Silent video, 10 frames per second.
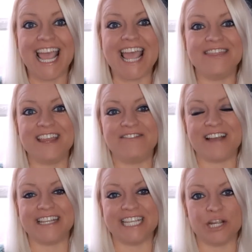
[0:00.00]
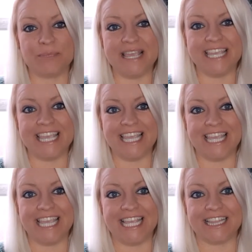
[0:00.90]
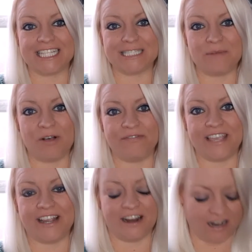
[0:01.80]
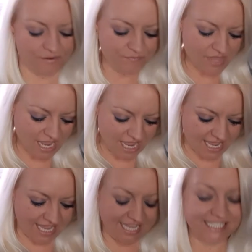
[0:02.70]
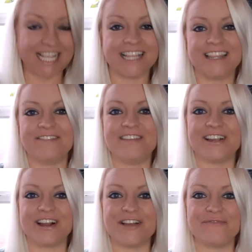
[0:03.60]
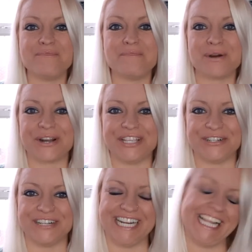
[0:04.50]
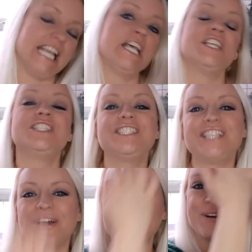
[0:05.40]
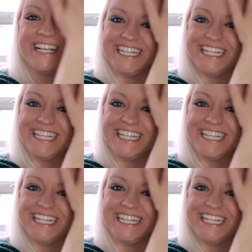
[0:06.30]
and then finally your pinky, the small finger, is the finger of Mercury. So